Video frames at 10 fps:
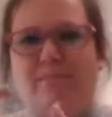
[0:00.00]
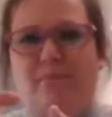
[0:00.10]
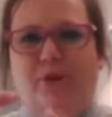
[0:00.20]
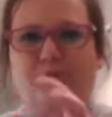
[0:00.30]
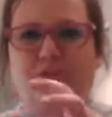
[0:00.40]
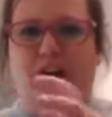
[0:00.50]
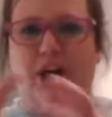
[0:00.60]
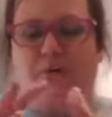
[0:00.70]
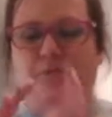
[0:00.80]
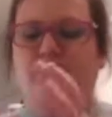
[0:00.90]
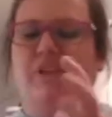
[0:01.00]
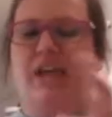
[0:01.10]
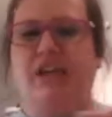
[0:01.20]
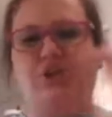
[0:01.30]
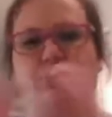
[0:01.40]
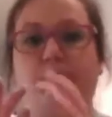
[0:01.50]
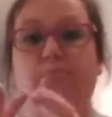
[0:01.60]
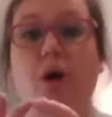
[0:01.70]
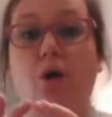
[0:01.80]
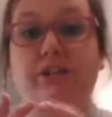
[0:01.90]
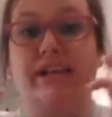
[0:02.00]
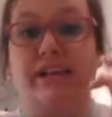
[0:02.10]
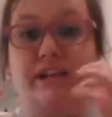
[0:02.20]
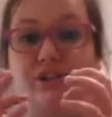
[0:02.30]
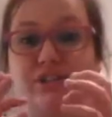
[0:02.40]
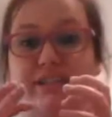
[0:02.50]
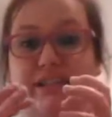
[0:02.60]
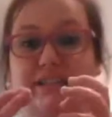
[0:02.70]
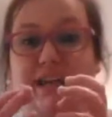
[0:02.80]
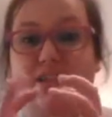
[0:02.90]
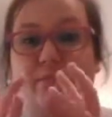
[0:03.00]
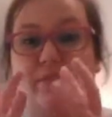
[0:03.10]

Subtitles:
moon dough. And you can mold it and it'll stick together,